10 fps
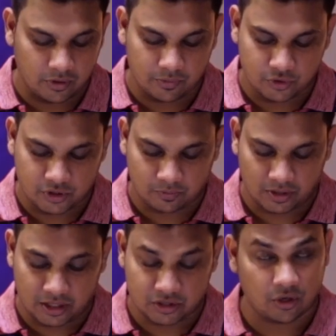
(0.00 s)
music
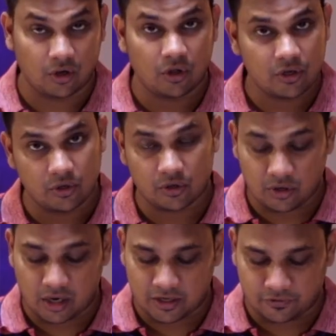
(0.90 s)
players or
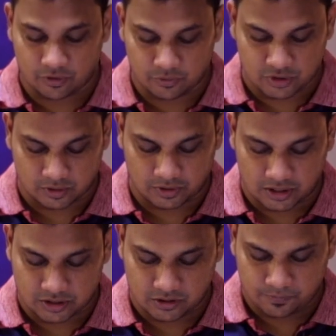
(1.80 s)
your iPhone music players.